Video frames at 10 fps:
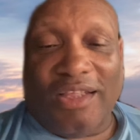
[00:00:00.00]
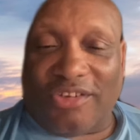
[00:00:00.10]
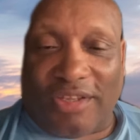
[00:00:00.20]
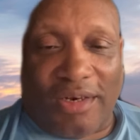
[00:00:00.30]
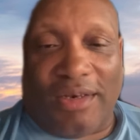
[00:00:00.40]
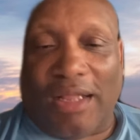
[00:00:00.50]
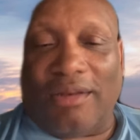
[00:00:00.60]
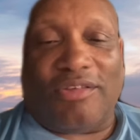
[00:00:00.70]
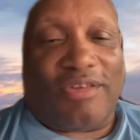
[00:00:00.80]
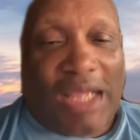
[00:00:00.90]

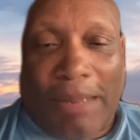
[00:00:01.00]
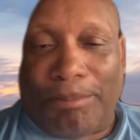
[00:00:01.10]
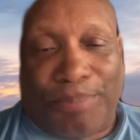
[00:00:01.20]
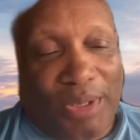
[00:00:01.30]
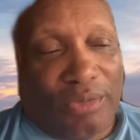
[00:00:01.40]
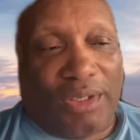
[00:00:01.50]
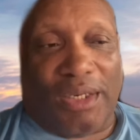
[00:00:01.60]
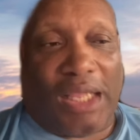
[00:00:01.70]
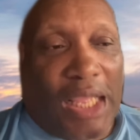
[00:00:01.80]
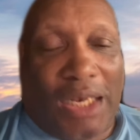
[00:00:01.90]
Citadel is not building
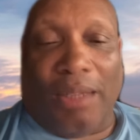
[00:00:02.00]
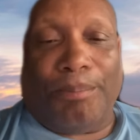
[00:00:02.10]
any